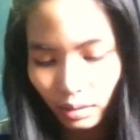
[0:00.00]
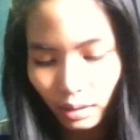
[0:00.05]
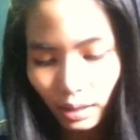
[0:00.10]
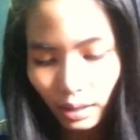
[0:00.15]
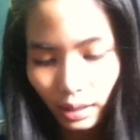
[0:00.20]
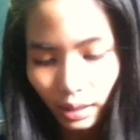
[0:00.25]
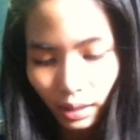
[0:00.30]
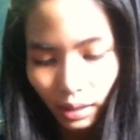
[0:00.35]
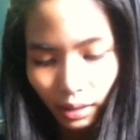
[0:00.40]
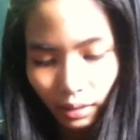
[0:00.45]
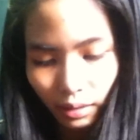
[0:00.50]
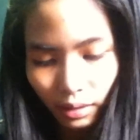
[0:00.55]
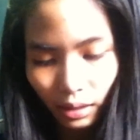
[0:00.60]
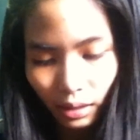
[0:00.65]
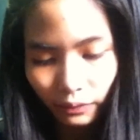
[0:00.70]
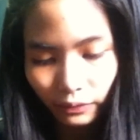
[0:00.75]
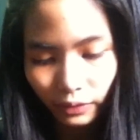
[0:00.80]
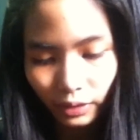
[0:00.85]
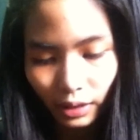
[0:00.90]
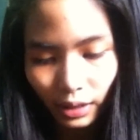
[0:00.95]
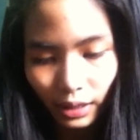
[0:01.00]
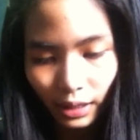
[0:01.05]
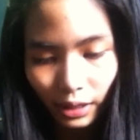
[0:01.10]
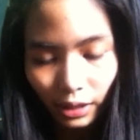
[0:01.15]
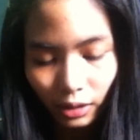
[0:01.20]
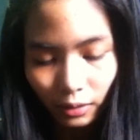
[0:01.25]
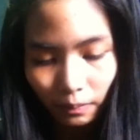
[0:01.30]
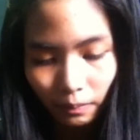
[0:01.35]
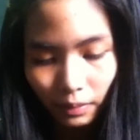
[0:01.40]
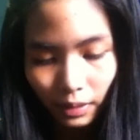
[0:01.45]
Then after that,
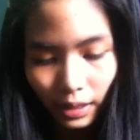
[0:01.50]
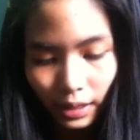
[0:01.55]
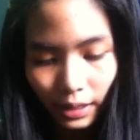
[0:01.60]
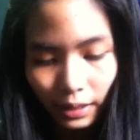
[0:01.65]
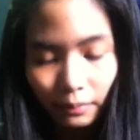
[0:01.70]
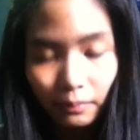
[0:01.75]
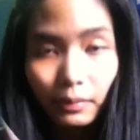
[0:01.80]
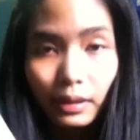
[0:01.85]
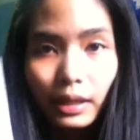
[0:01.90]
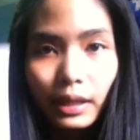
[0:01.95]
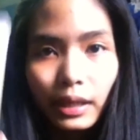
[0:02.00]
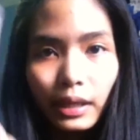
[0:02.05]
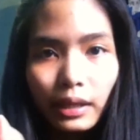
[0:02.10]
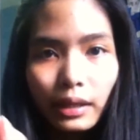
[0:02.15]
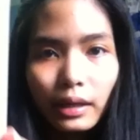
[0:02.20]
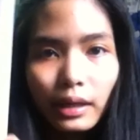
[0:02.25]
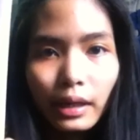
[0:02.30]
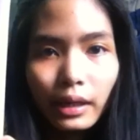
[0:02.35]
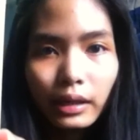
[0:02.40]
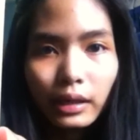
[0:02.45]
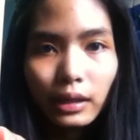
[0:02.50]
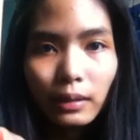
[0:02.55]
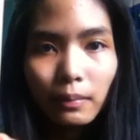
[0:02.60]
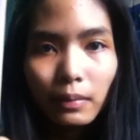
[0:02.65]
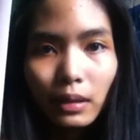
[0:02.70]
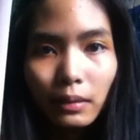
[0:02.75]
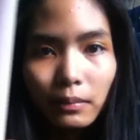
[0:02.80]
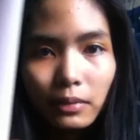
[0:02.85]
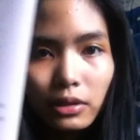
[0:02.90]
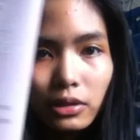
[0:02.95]
I applied my
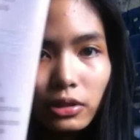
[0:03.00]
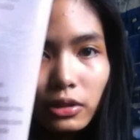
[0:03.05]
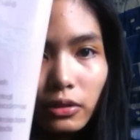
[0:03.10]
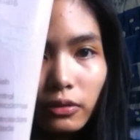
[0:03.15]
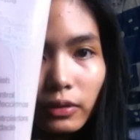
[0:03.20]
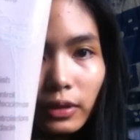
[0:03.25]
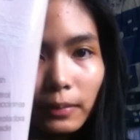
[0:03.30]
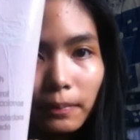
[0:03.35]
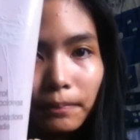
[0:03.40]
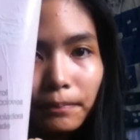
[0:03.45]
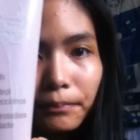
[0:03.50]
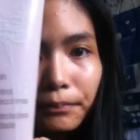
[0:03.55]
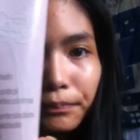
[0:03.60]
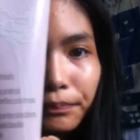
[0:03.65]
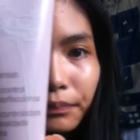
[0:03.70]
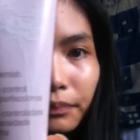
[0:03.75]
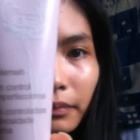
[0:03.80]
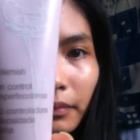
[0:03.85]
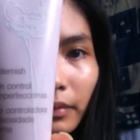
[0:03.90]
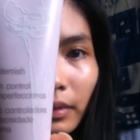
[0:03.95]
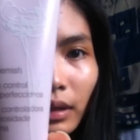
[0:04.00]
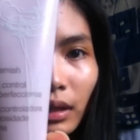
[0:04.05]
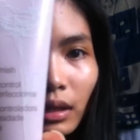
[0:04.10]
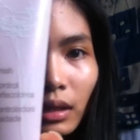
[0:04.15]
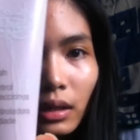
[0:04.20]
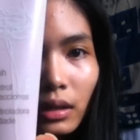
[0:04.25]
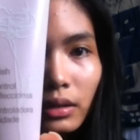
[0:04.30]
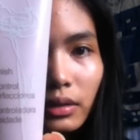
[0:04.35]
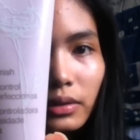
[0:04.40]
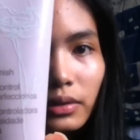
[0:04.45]
anti-blemish cream.
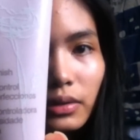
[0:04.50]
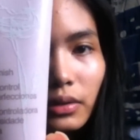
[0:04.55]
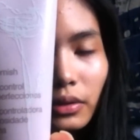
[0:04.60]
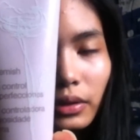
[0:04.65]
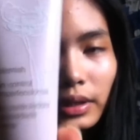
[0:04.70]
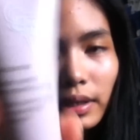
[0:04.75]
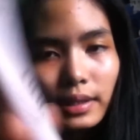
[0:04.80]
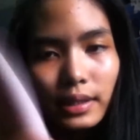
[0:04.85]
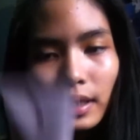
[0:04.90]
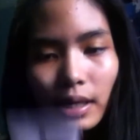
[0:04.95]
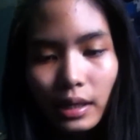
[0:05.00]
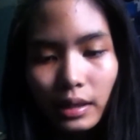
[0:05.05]
So this